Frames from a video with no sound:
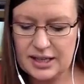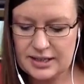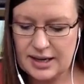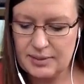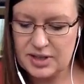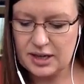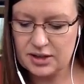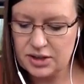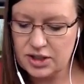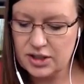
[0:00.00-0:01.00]
His name is
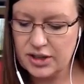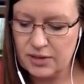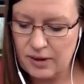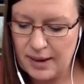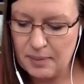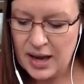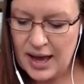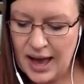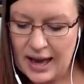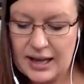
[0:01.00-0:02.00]
Dr. Jurgen Rehm,
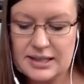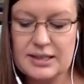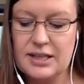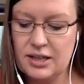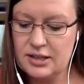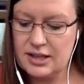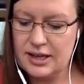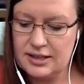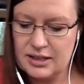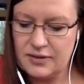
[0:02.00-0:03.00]
and he's a senior
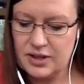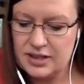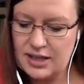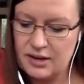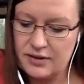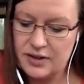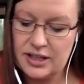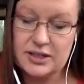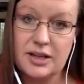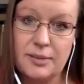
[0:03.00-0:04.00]
scientist for the Center of
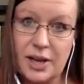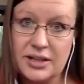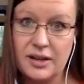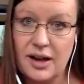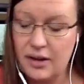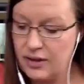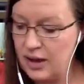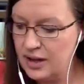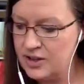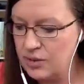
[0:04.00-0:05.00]
Addiction and Mental Health
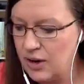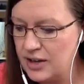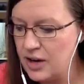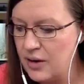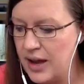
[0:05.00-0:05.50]
in Toronto.